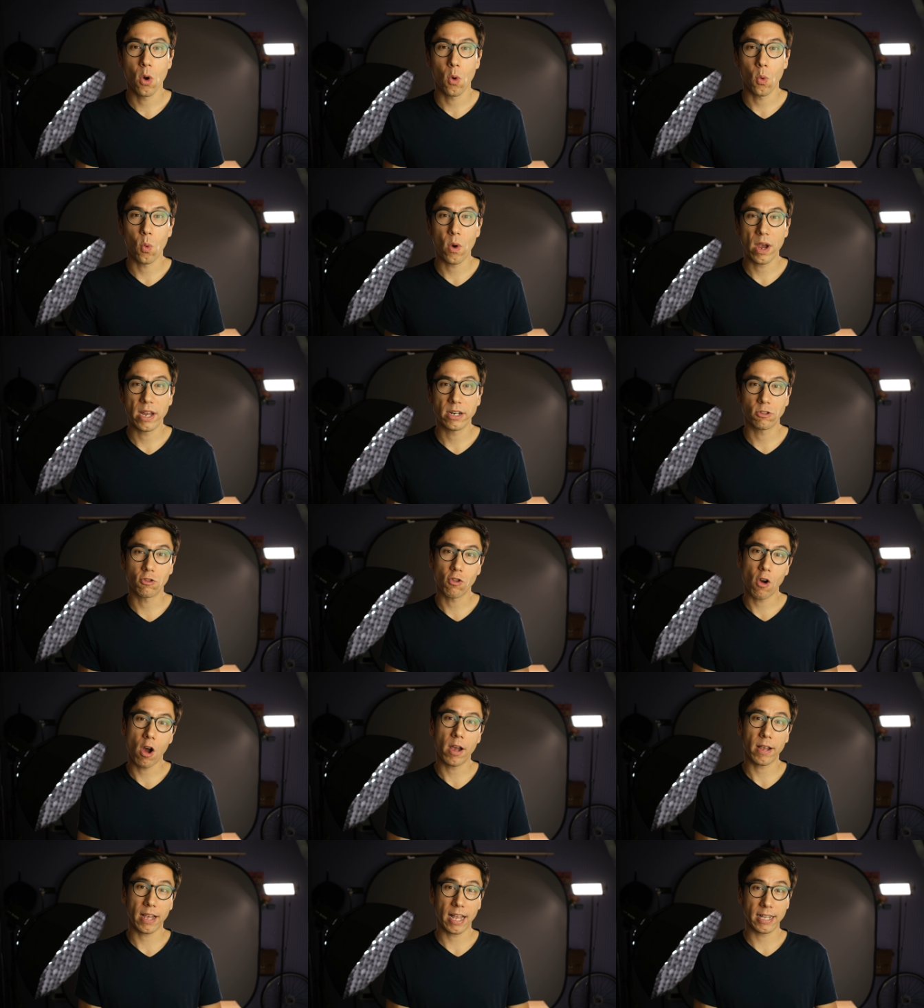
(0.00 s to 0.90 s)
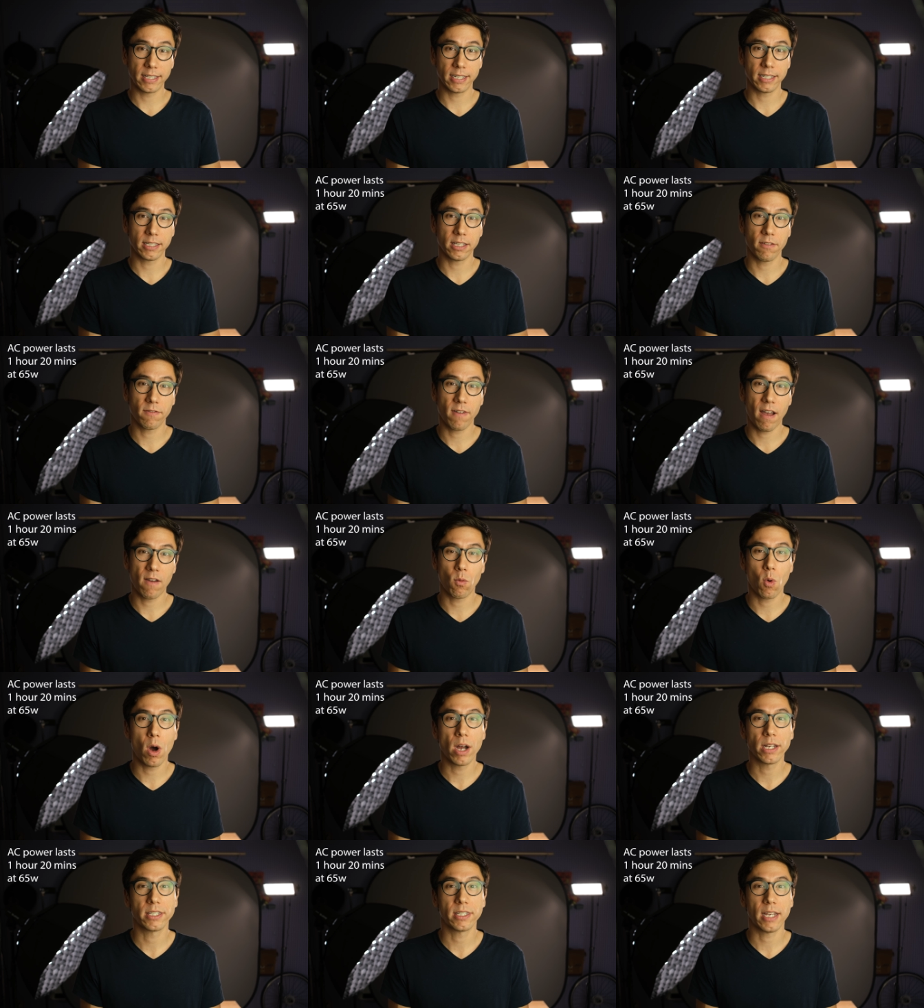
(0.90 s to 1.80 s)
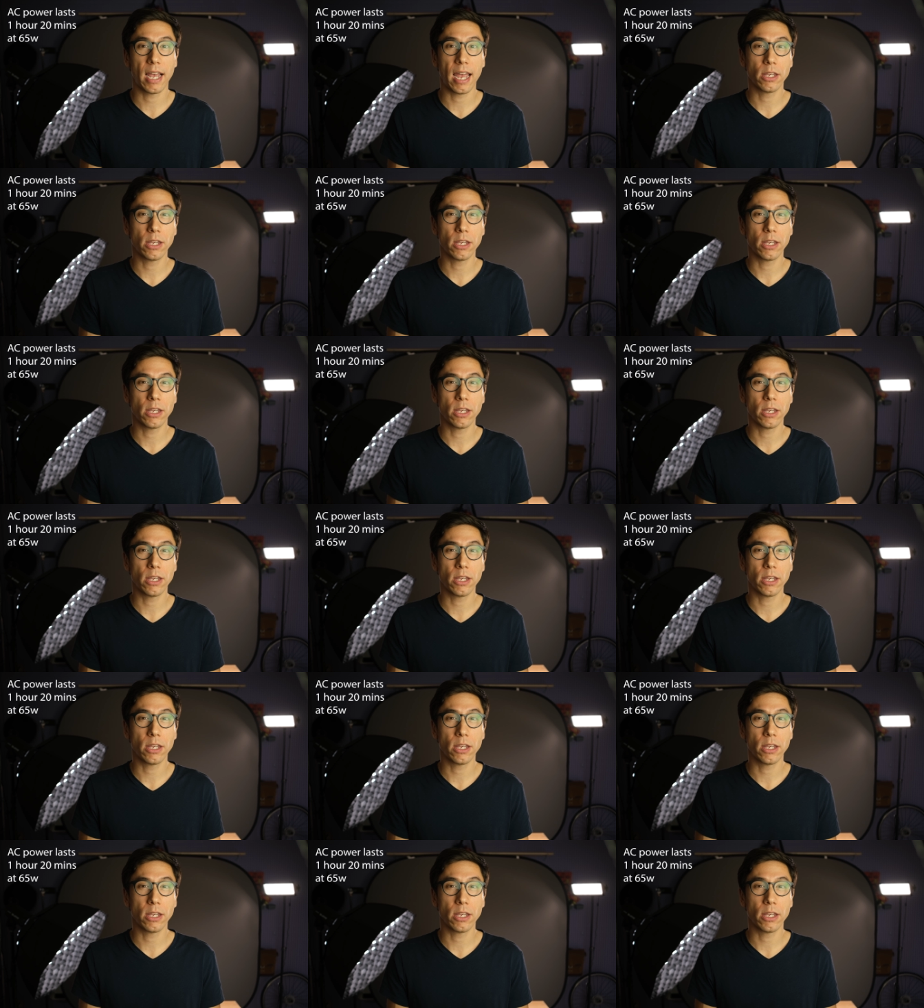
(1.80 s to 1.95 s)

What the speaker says: when drawing at 65 watts,